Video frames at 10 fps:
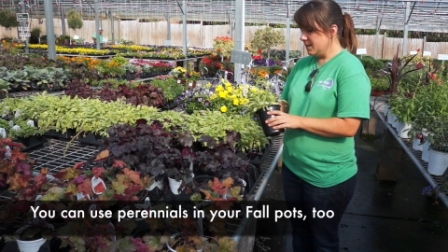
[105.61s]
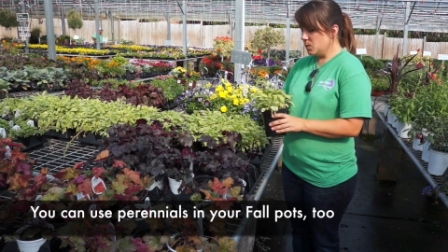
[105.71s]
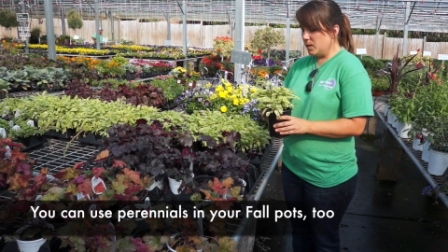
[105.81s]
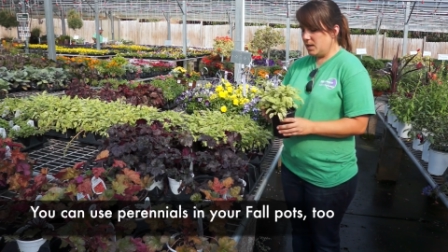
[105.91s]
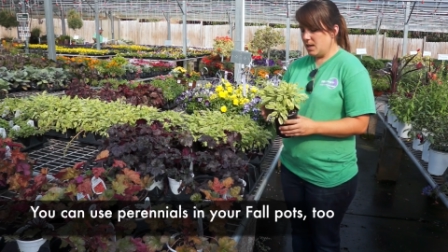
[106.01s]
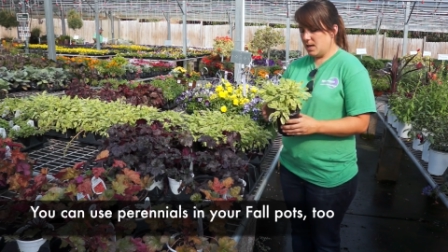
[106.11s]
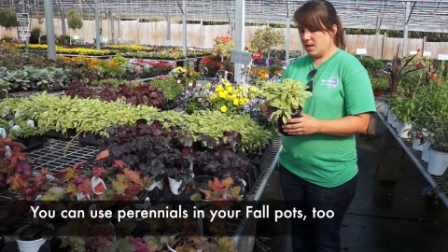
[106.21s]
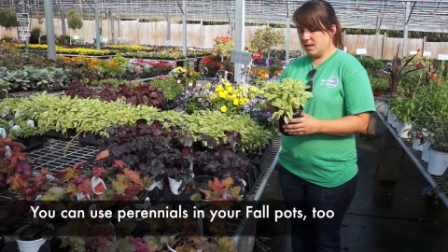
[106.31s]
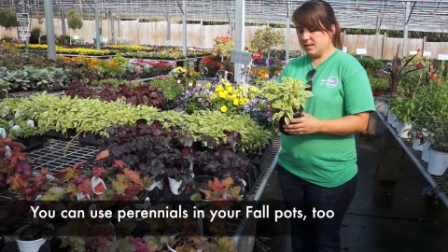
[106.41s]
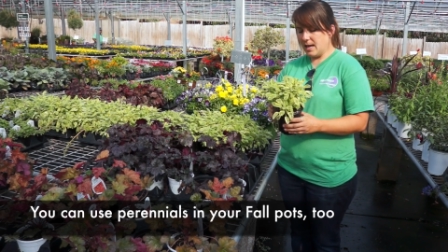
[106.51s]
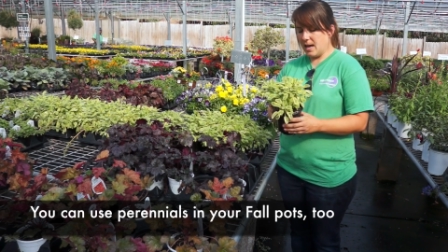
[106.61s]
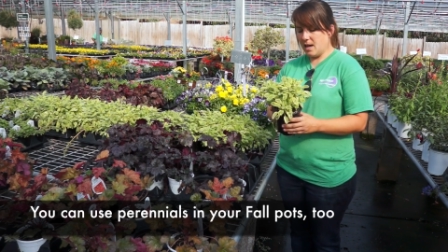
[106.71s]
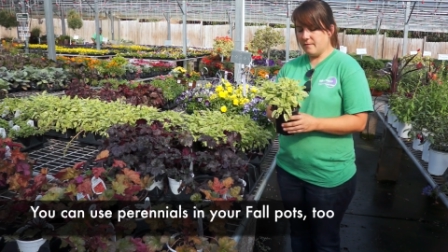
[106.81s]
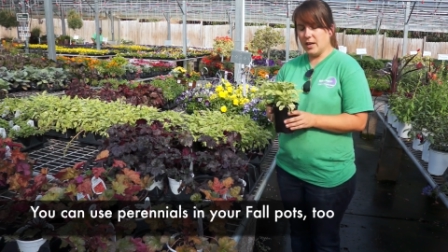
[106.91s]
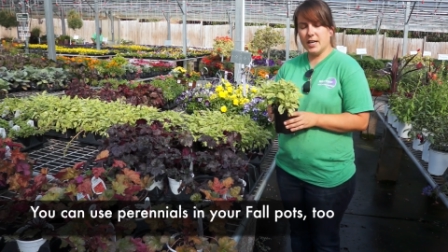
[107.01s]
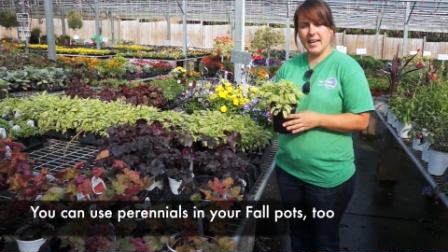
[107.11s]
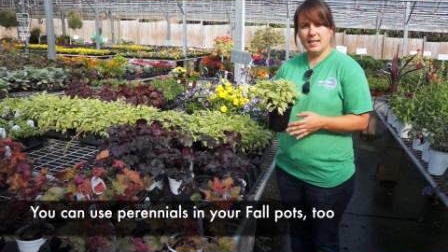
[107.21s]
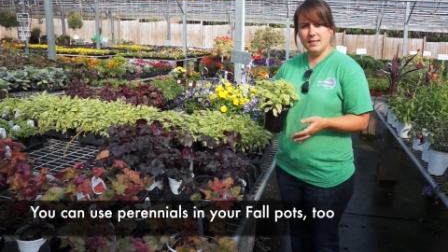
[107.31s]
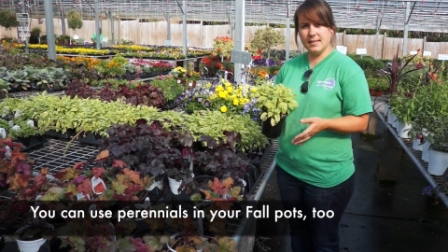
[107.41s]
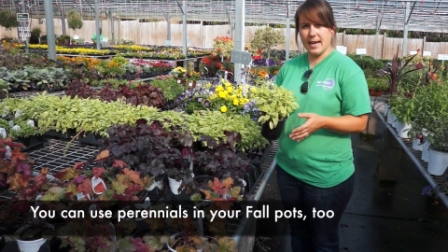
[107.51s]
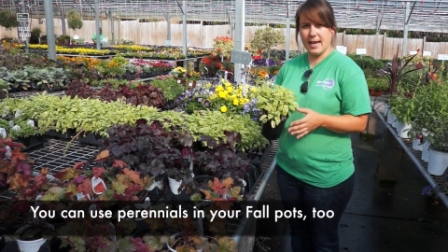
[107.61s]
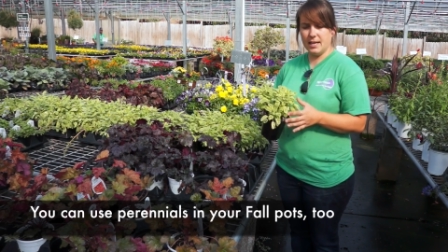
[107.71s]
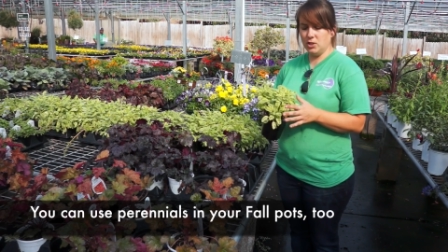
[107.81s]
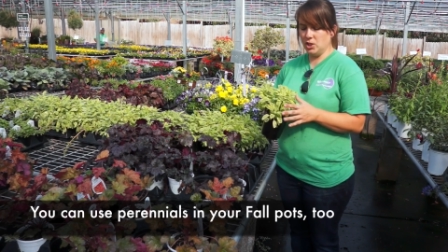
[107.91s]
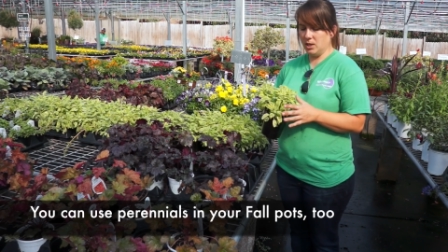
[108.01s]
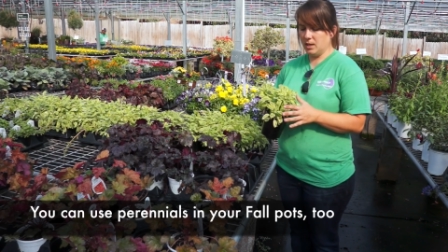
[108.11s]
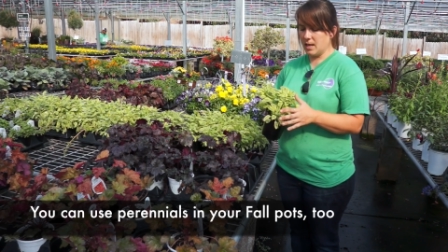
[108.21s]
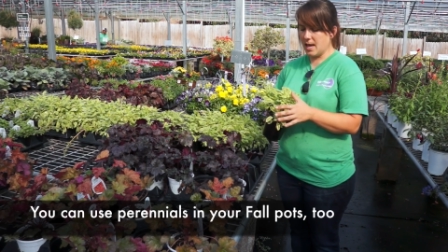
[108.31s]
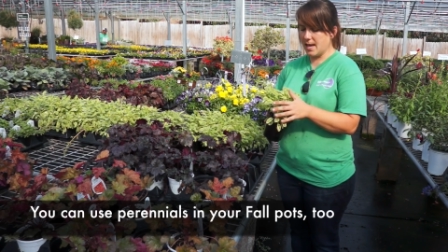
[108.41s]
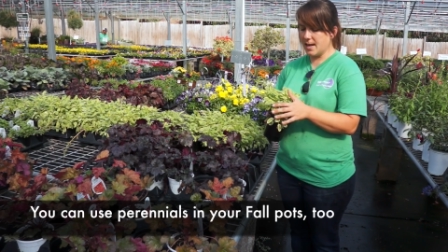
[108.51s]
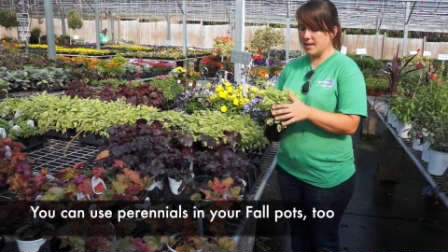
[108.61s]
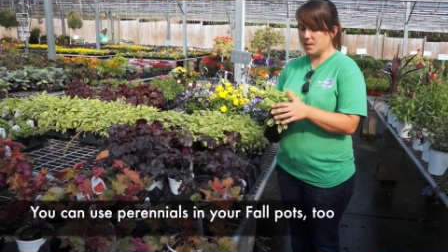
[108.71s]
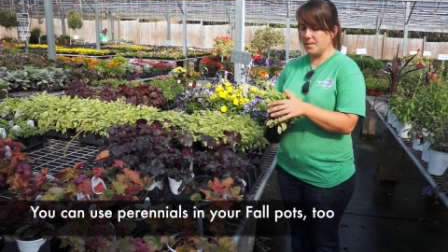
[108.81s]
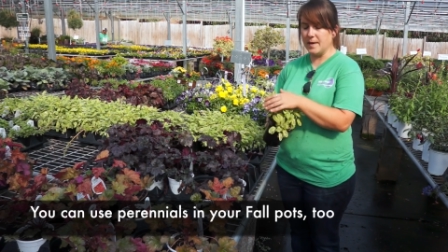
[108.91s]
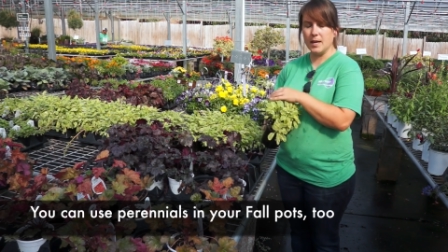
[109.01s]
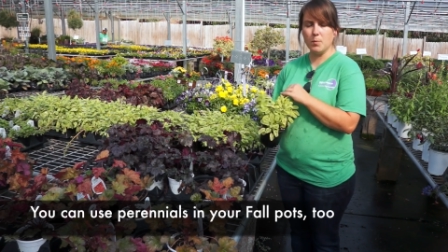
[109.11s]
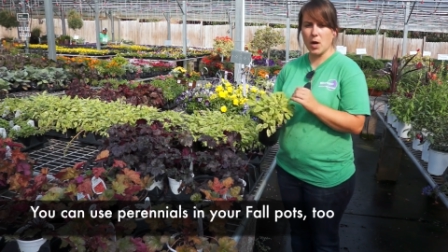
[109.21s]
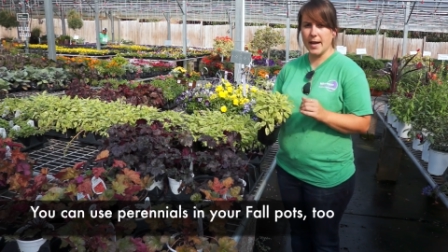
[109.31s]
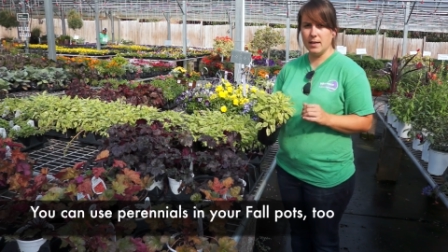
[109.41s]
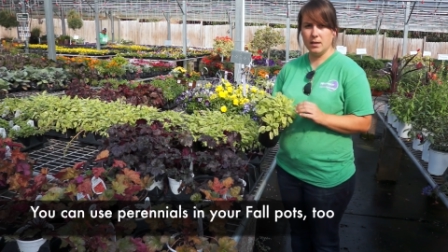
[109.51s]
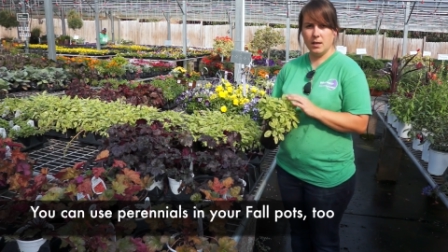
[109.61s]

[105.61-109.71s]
This one is a variegated sage. It is very bright.